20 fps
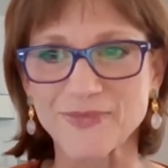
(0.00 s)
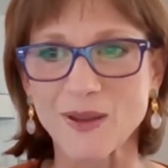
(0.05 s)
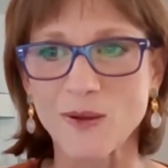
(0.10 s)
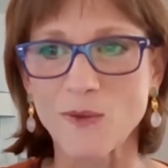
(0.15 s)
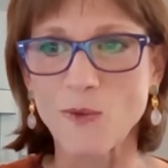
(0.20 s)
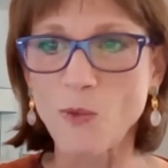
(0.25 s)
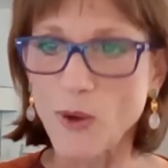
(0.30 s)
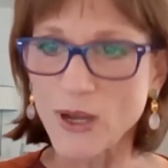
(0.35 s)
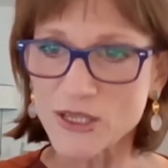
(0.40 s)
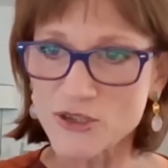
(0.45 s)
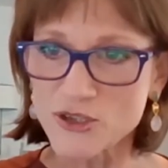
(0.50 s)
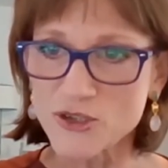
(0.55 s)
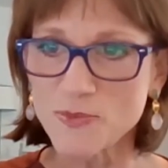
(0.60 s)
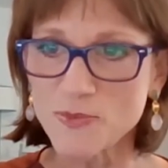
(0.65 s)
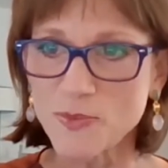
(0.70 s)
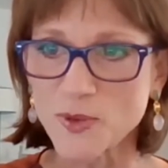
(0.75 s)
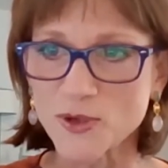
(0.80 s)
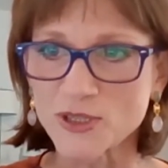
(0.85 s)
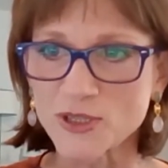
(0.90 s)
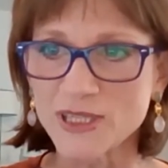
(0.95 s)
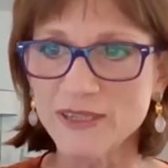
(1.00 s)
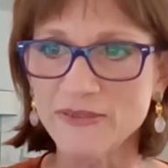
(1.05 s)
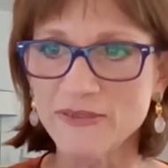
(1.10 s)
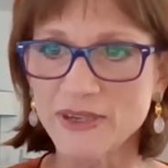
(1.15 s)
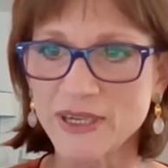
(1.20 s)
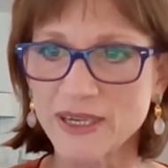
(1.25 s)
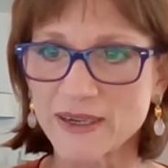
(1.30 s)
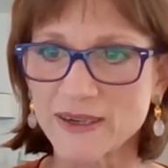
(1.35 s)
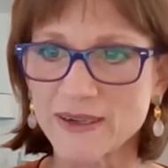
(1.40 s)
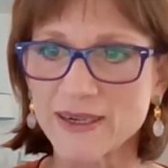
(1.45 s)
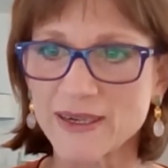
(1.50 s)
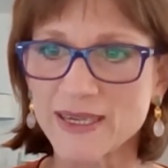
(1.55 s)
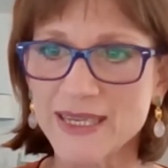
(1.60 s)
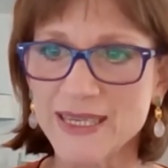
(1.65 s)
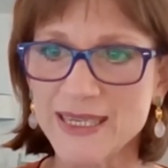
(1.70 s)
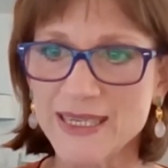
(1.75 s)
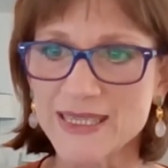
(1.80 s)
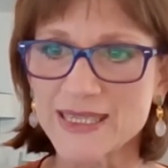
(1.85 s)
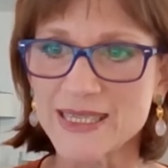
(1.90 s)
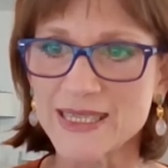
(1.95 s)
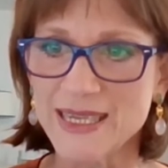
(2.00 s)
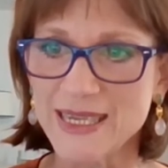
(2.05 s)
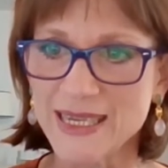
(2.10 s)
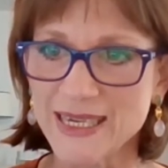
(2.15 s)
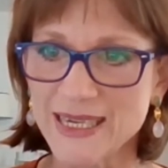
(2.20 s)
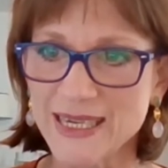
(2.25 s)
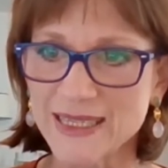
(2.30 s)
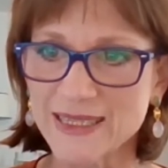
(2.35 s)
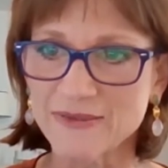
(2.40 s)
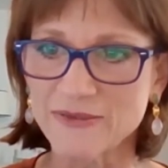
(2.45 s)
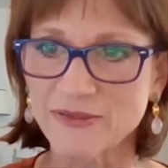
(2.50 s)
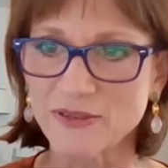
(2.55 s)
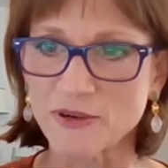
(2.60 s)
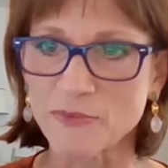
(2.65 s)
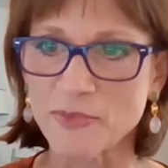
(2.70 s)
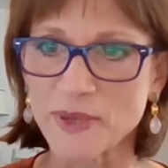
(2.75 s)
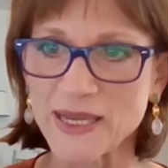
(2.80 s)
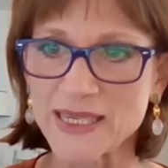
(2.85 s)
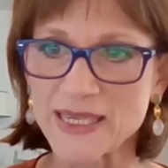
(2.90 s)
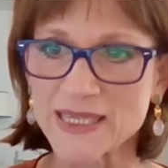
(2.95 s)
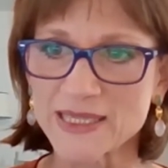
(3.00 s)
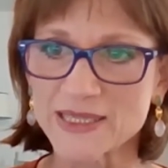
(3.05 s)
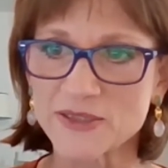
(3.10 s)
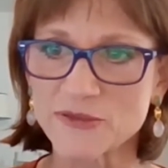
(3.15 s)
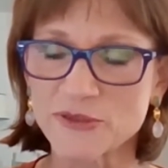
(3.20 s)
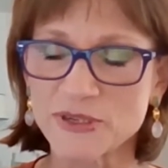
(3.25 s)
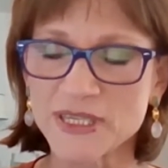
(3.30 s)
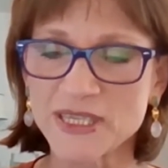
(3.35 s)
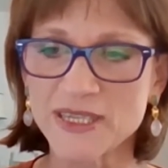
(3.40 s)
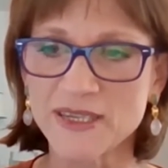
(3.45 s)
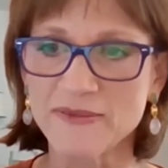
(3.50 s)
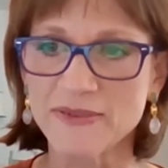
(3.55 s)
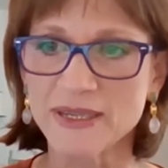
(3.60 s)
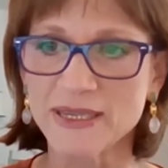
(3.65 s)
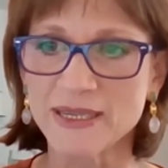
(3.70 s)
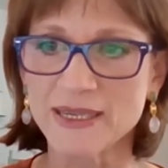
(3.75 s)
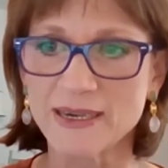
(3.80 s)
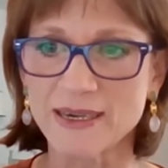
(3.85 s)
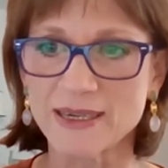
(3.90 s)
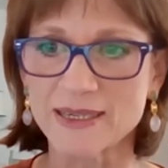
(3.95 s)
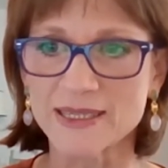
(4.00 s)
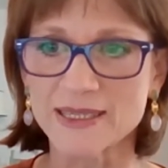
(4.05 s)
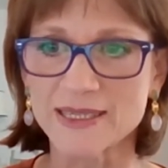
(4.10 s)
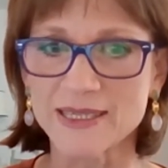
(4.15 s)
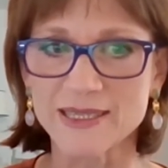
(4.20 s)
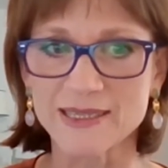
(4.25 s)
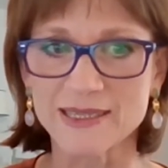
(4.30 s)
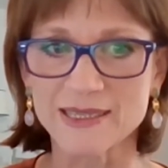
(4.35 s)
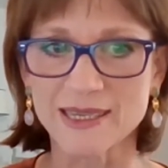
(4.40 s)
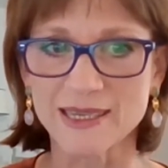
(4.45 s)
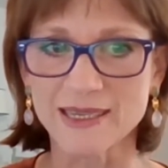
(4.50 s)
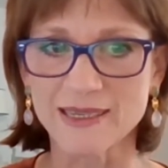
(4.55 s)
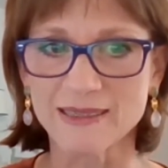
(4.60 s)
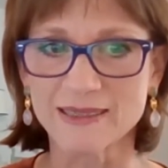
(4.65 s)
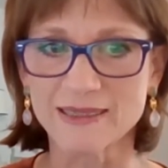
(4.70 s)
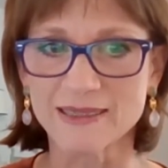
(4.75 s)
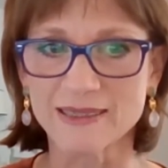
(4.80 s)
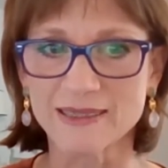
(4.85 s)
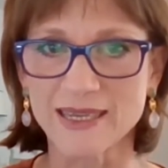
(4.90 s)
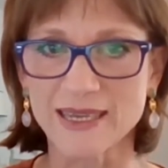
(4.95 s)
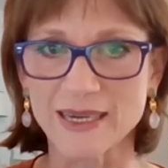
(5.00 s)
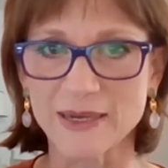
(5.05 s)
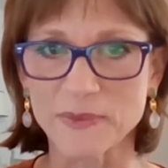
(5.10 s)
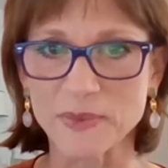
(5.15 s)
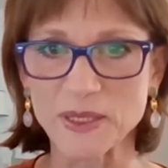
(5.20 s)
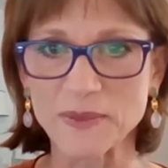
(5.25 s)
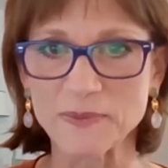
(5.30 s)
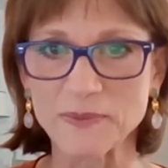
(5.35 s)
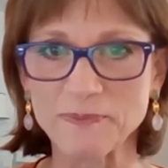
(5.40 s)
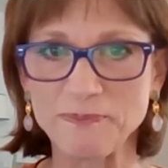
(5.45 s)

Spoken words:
What supportive care is needed for patients receiving CAR T-cell therapy?